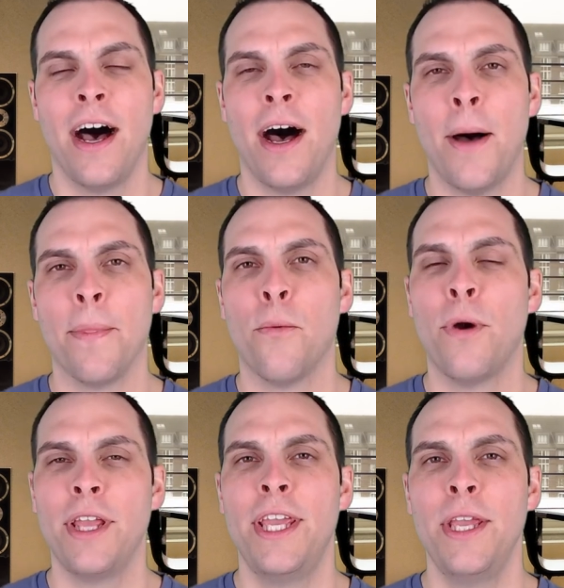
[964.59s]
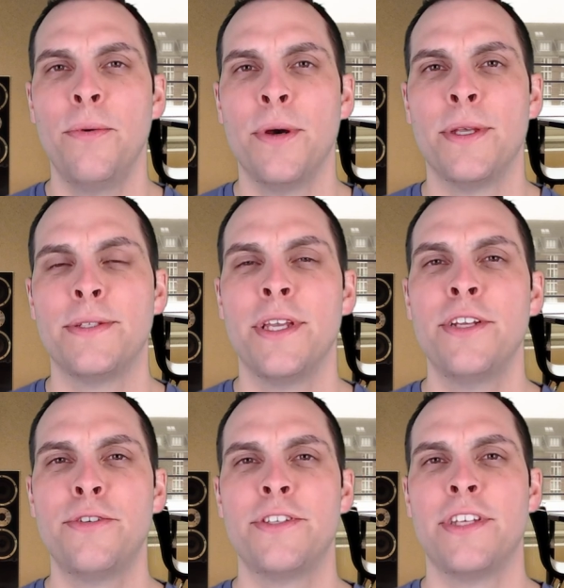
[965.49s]
Um, what he was
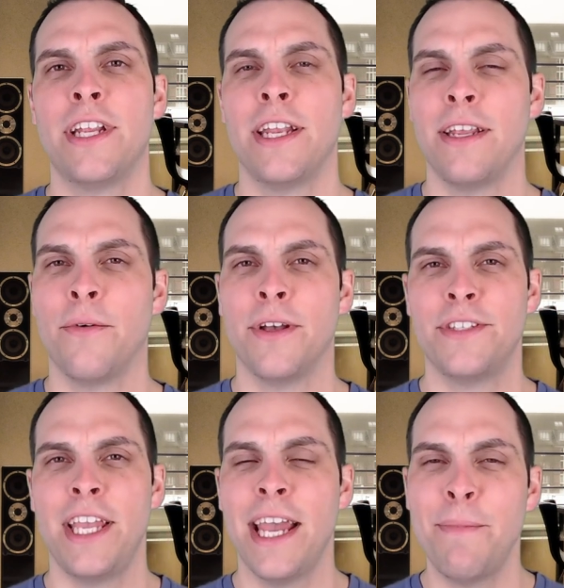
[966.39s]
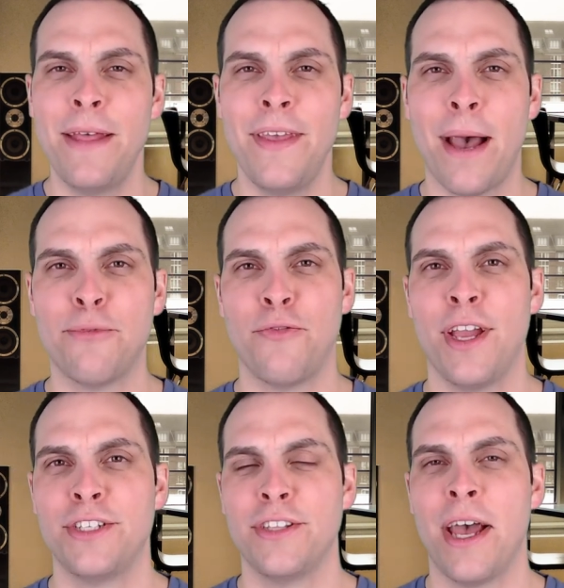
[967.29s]
interested in was he had made the
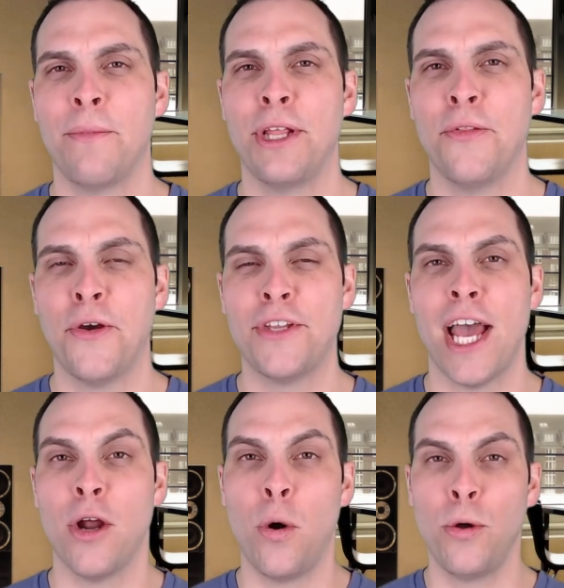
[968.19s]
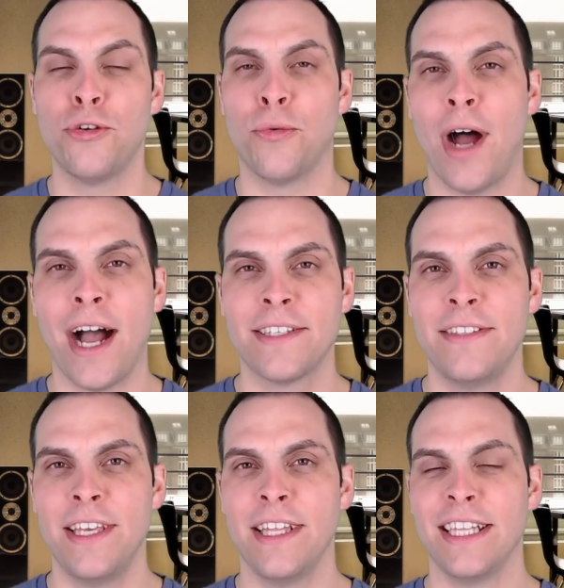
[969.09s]
observation that when he looked at older rocks,
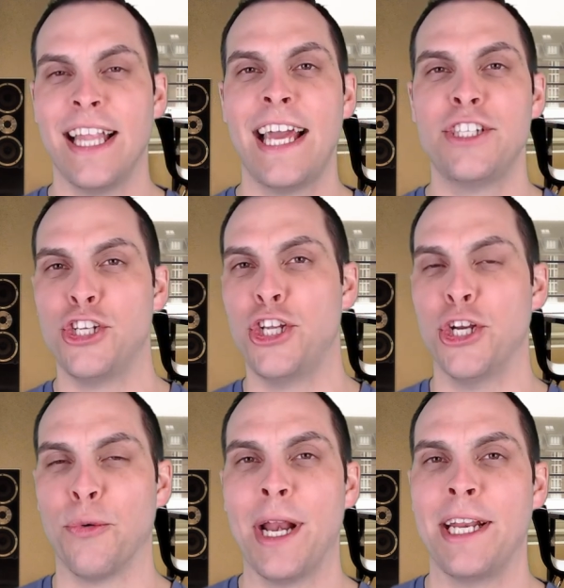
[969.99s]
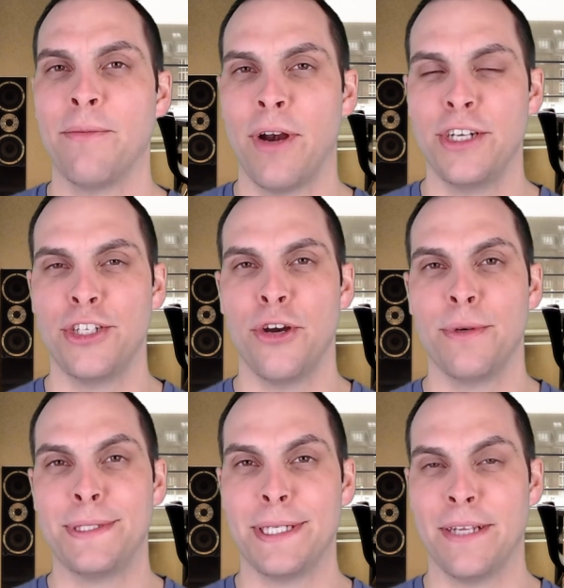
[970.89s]
the lead to uranium ratio
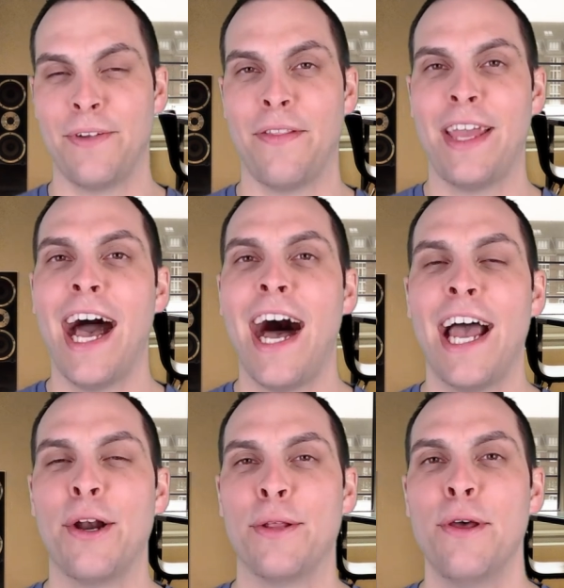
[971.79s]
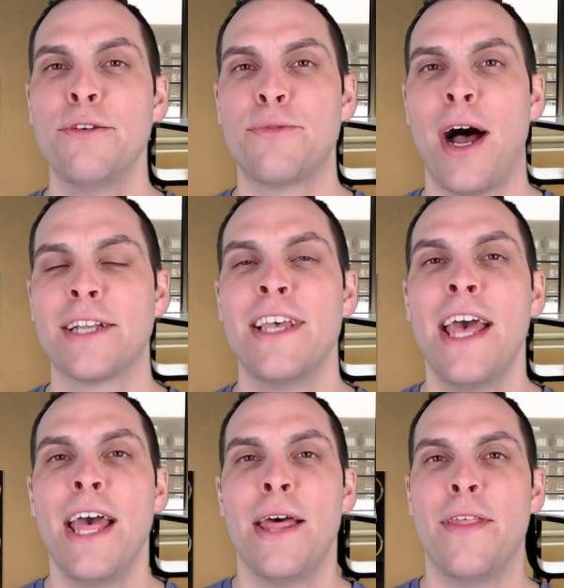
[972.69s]
was significantly higher in those rocks
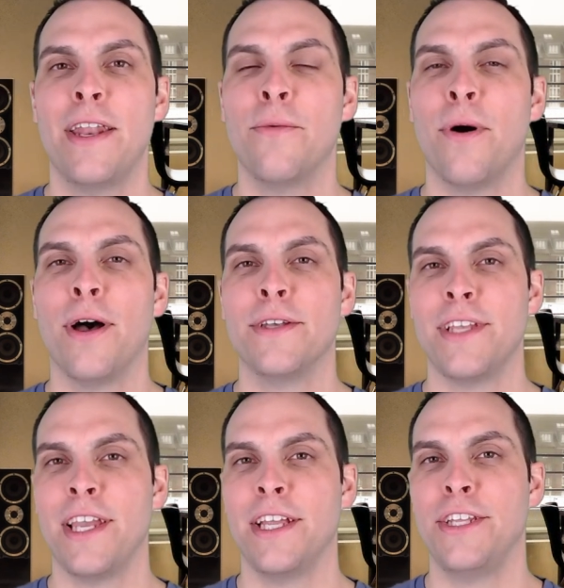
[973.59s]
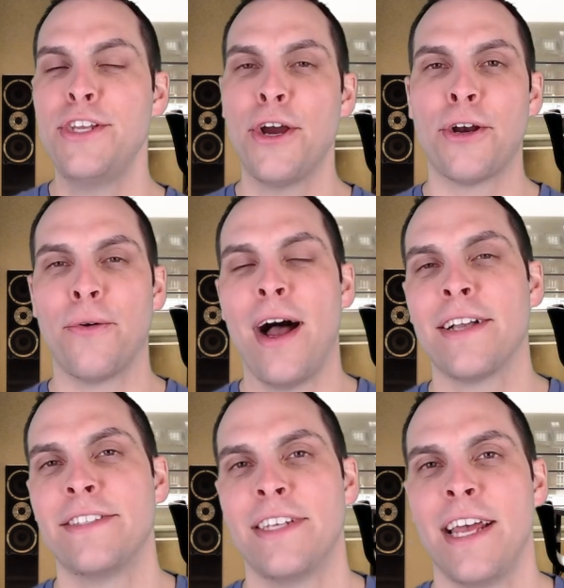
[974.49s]
than it was in younger
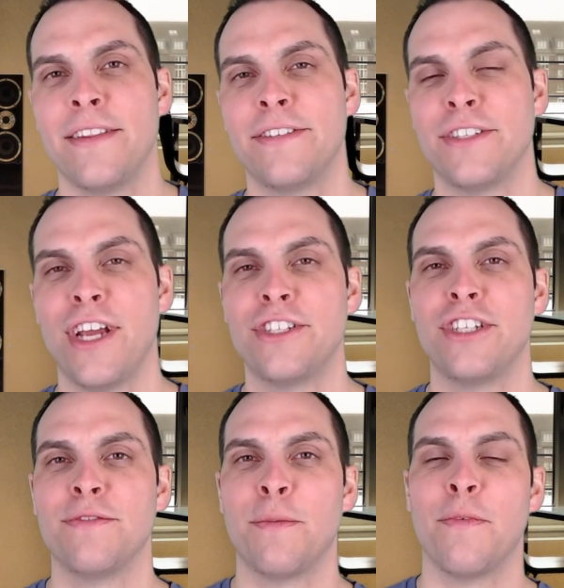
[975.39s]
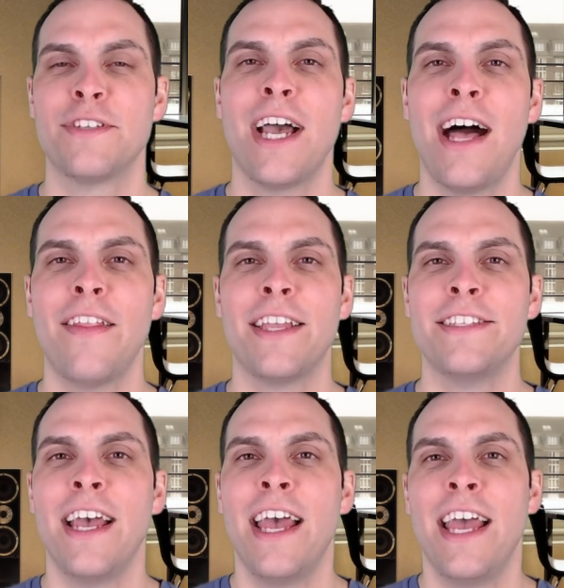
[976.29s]
rocks. And at the suggestion of some of his colleagues,
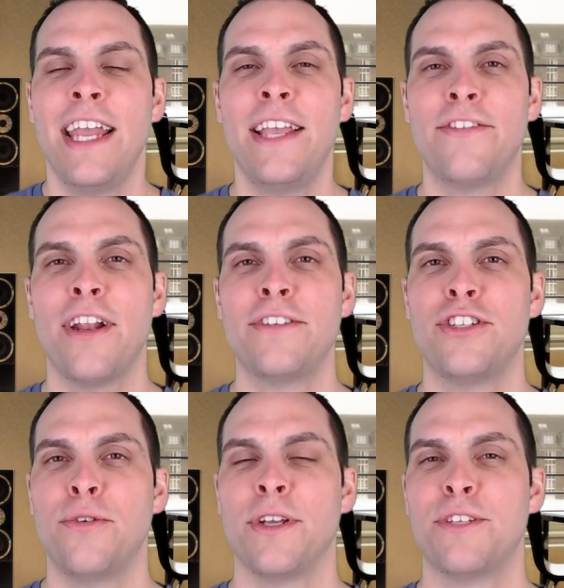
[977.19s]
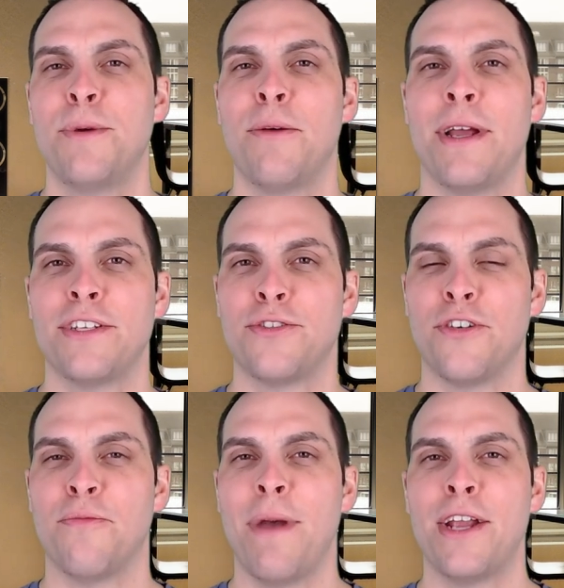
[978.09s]
he sought out to do an experiment to sort
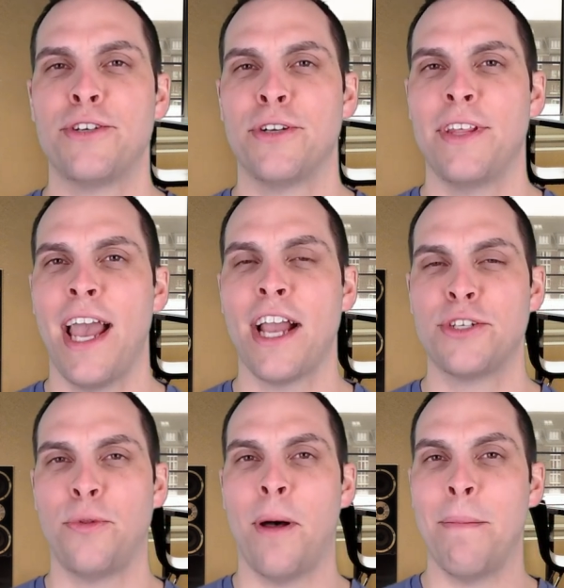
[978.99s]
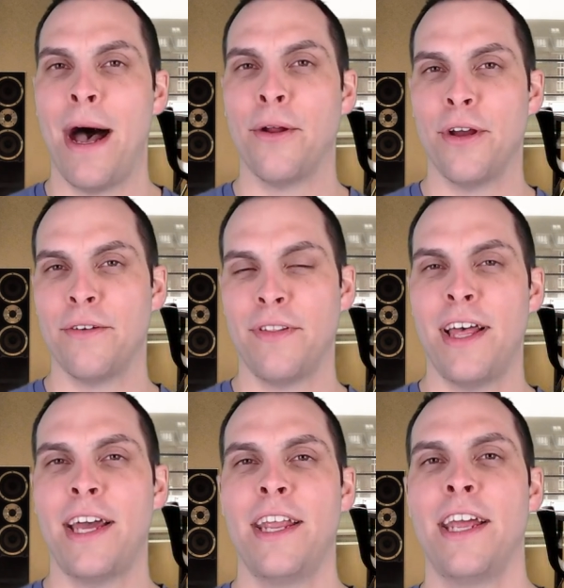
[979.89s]
of measure the actual amount of
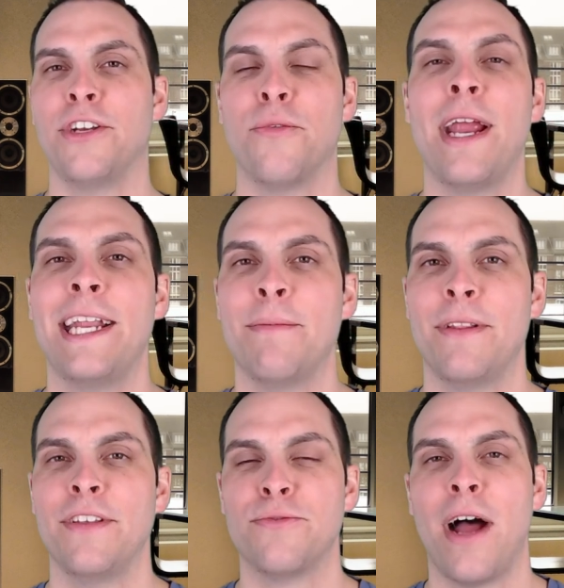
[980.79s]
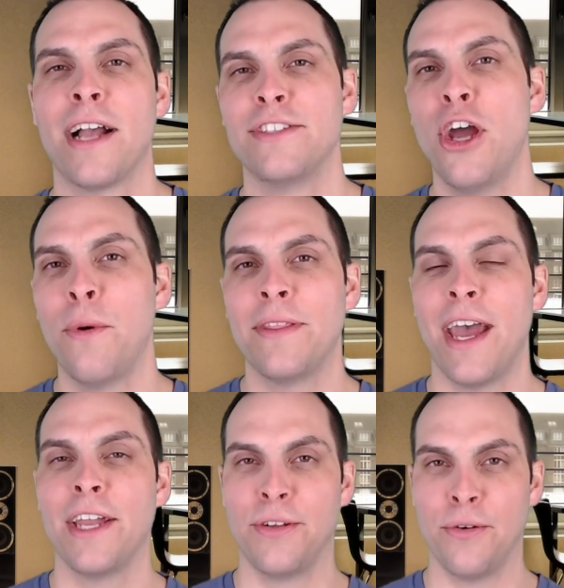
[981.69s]
lead and uranium in these rocks, knowing
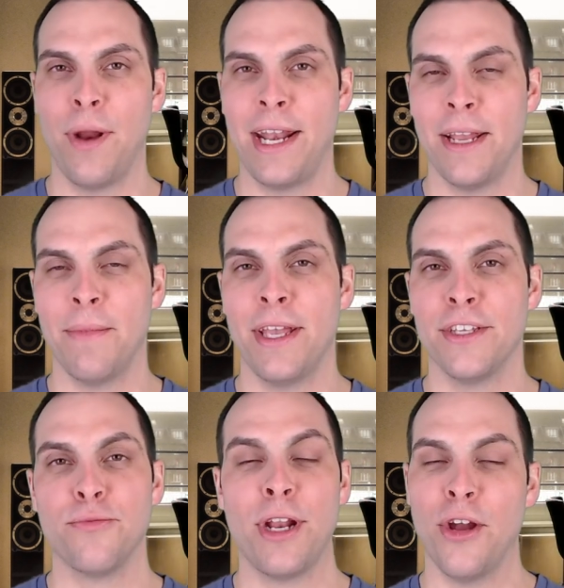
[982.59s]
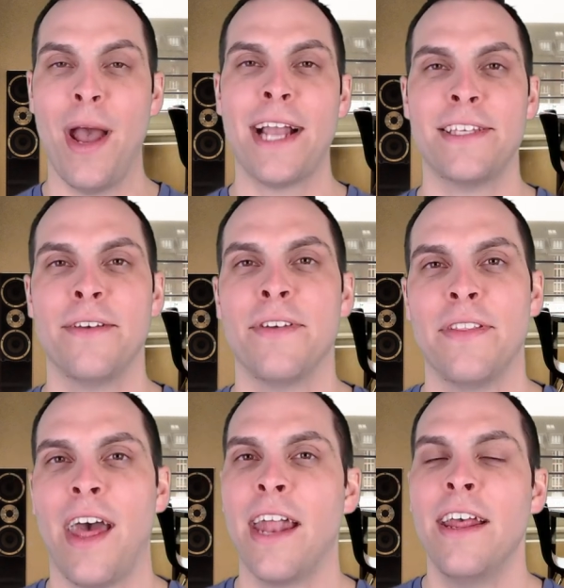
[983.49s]
that uranium is radioactive and
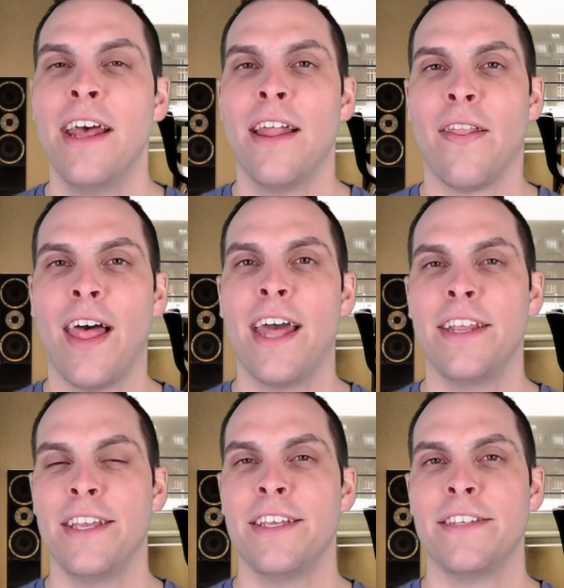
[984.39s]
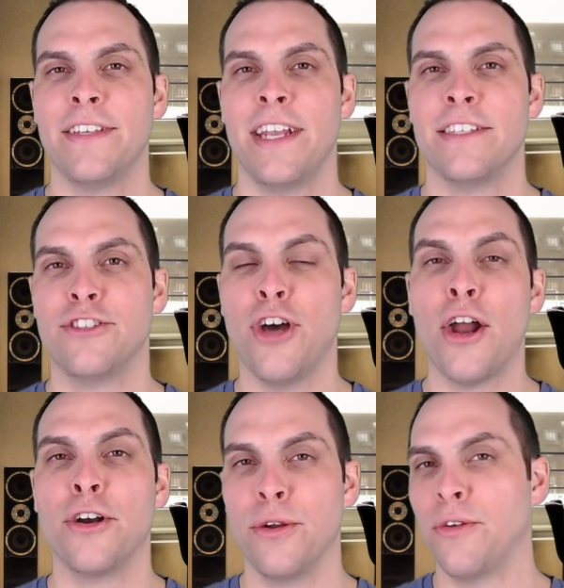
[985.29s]
that lead is its
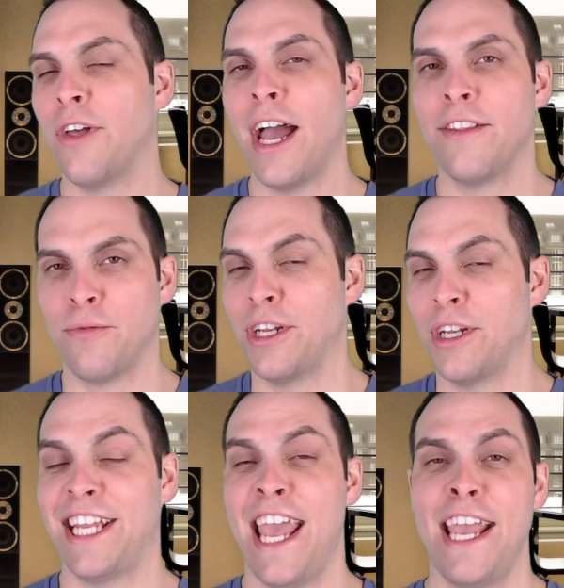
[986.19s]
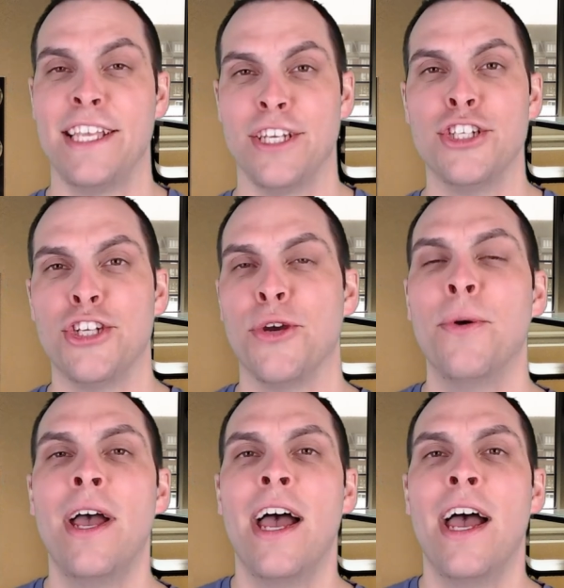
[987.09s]
daughter nuclei, it's what it decays into.